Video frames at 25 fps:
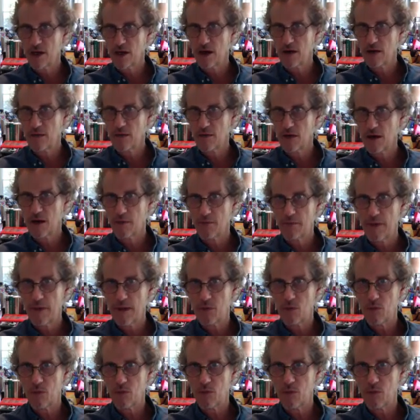a
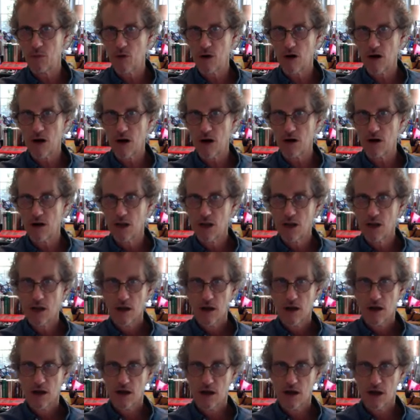memoir
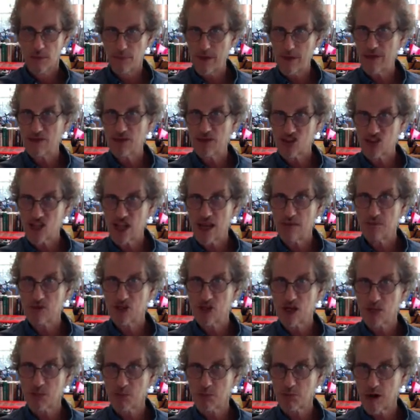about the same
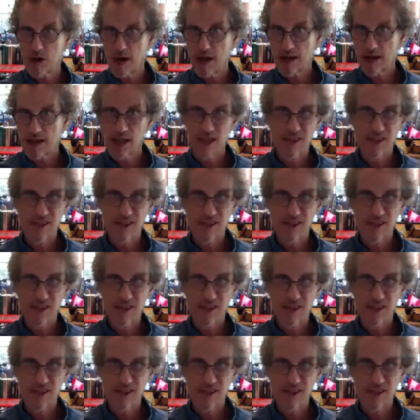shipwreck.